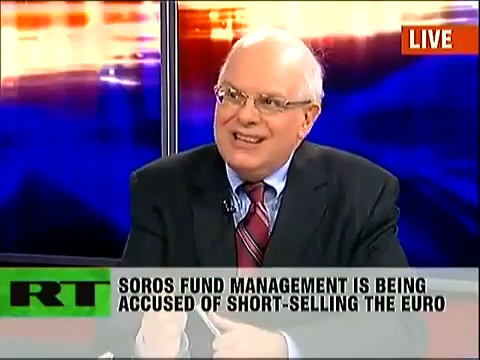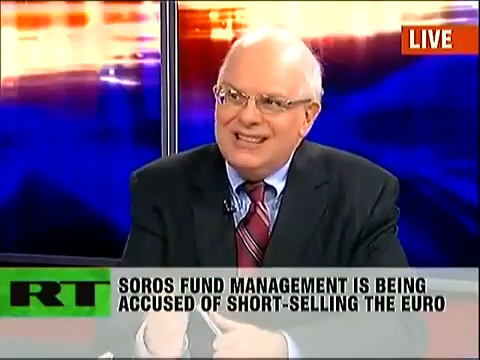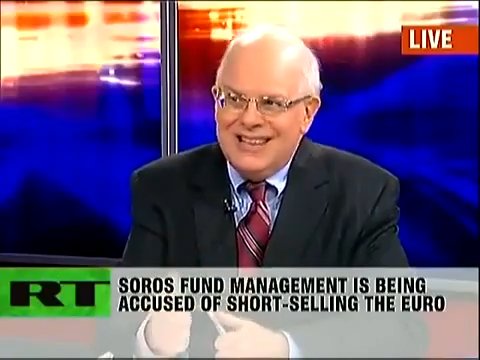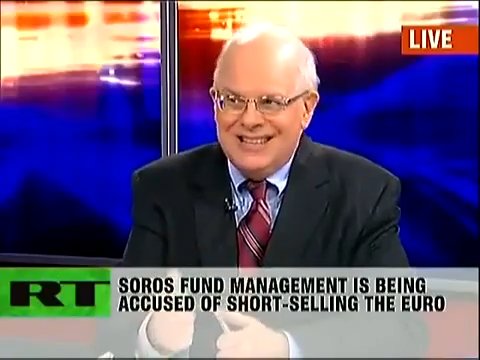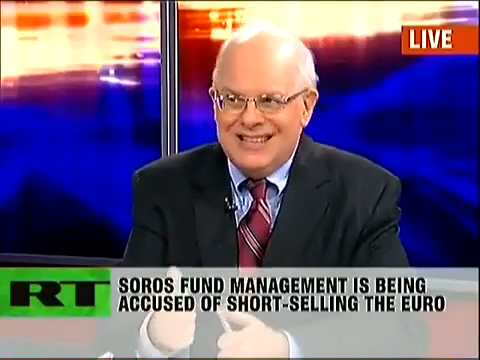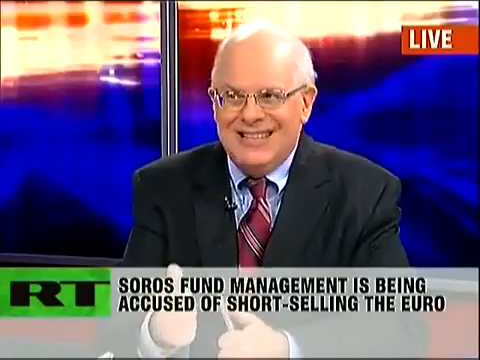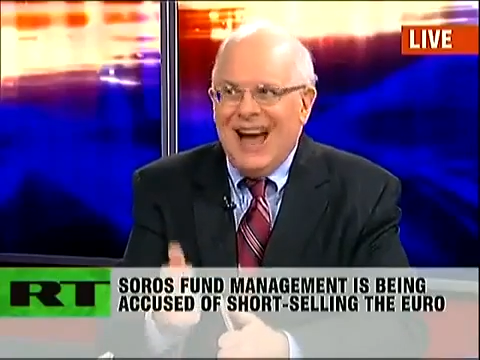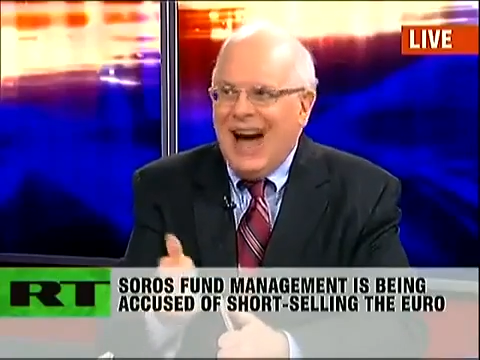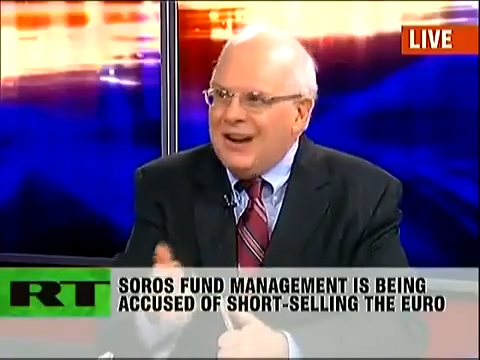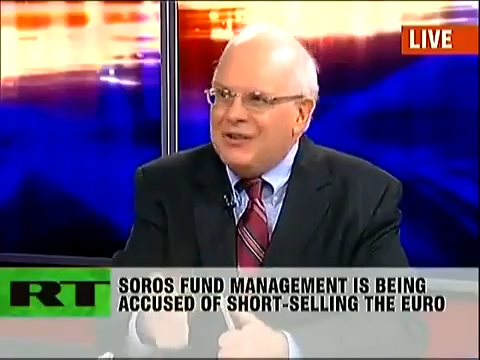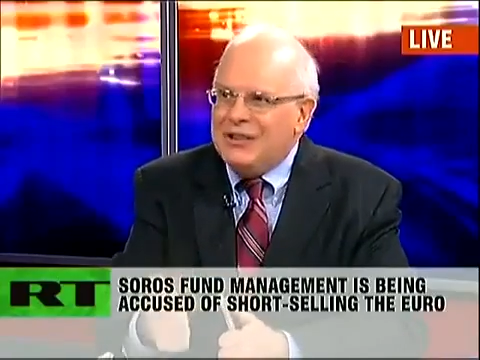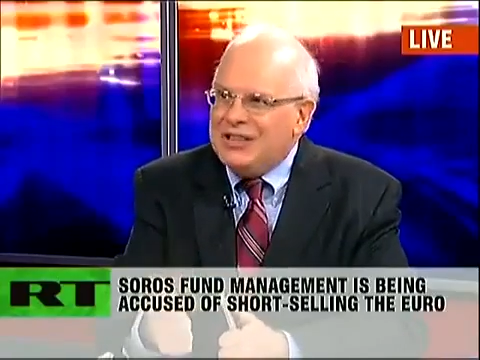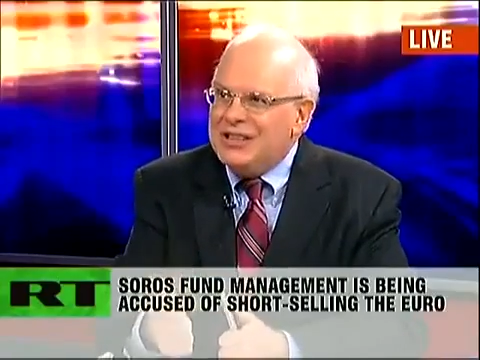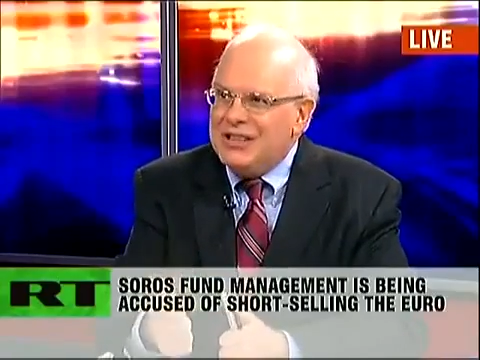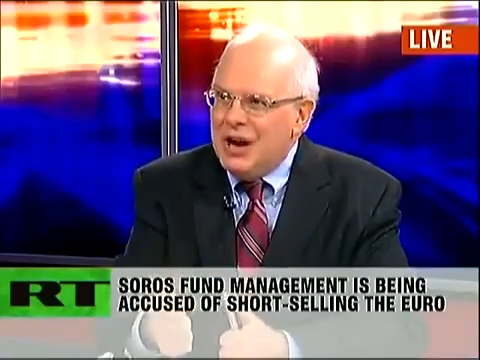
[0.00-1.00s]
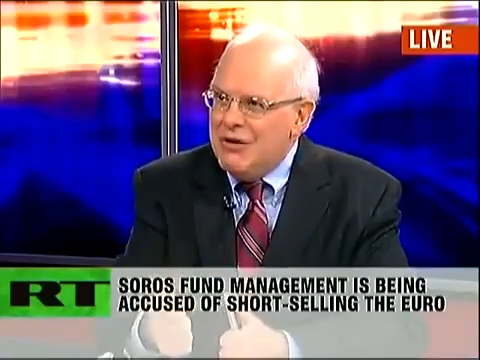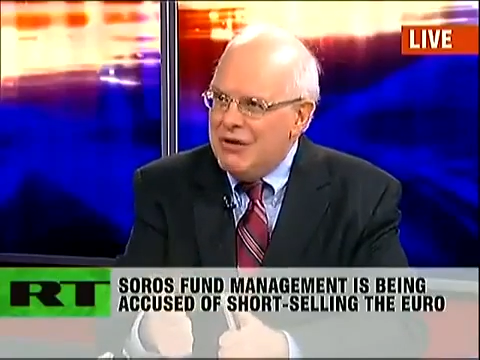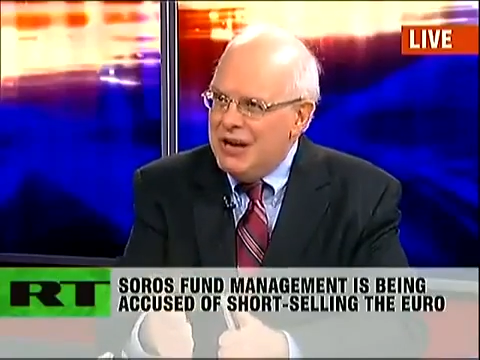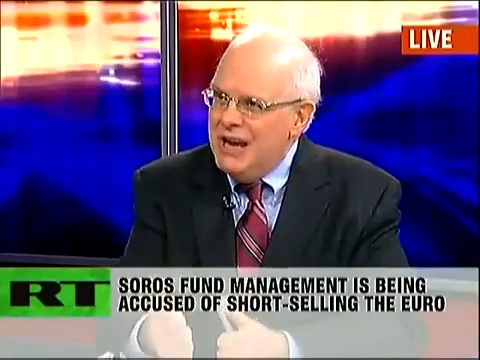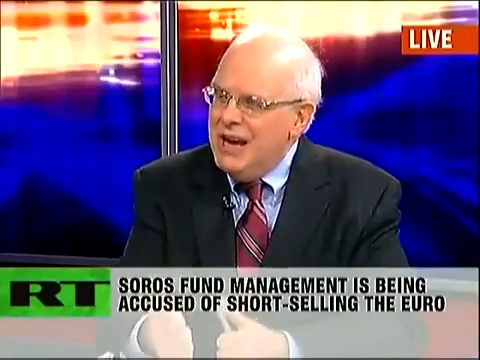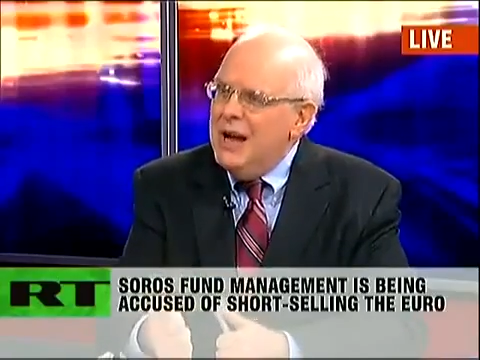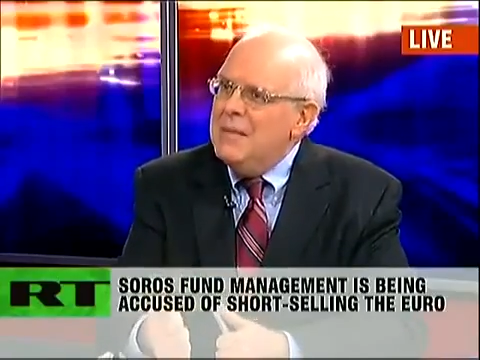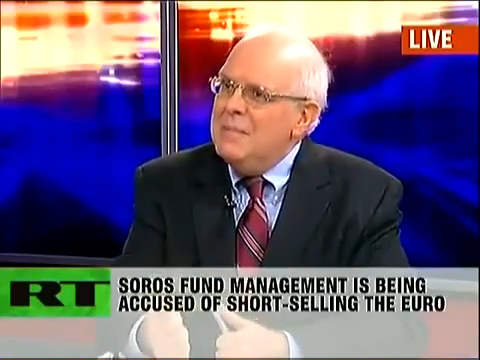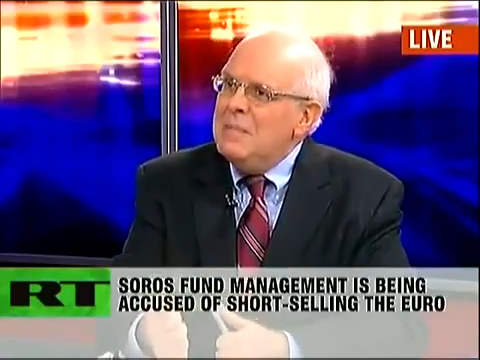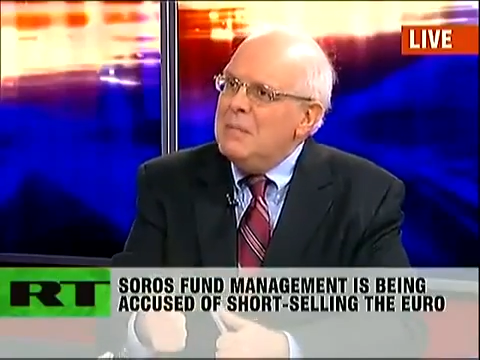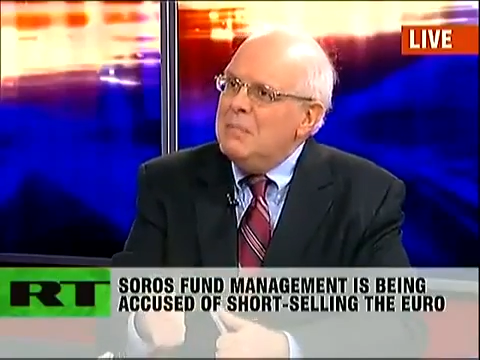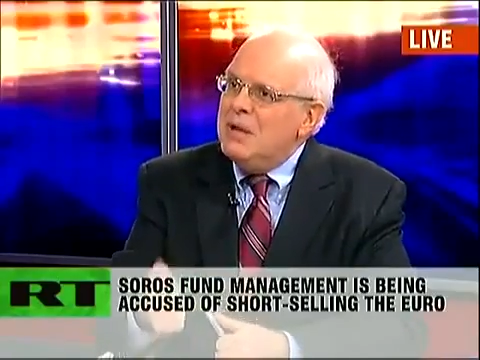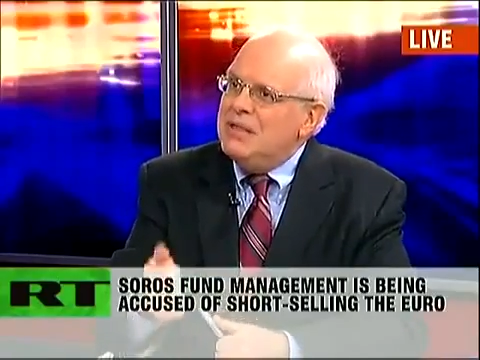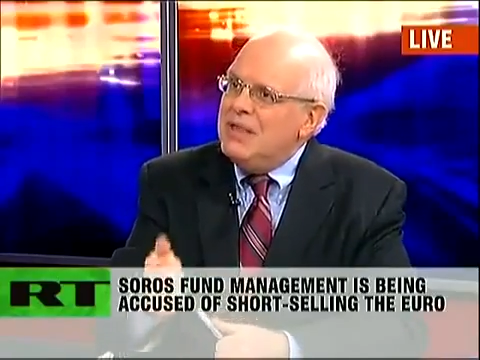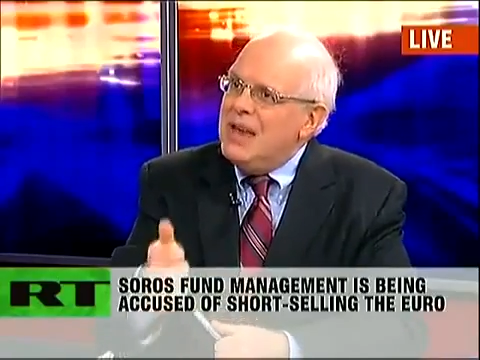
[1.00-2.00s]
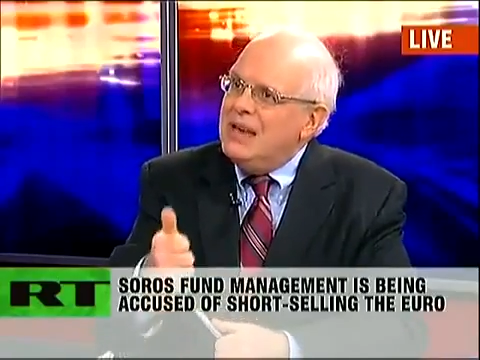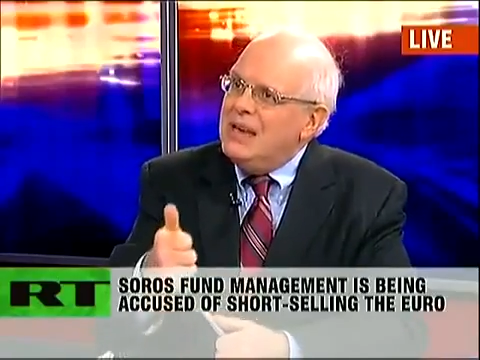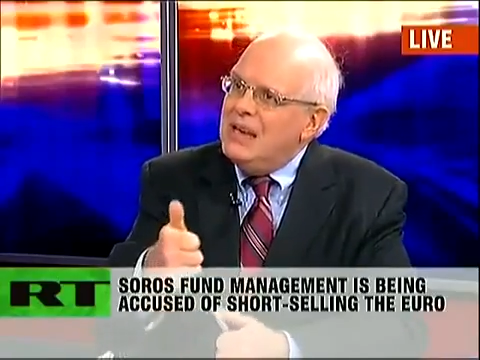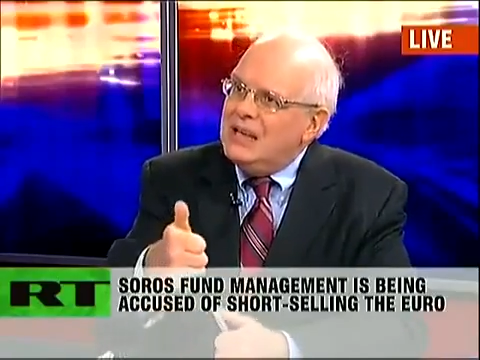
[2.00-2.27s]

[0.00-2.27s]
needs is not austerity, but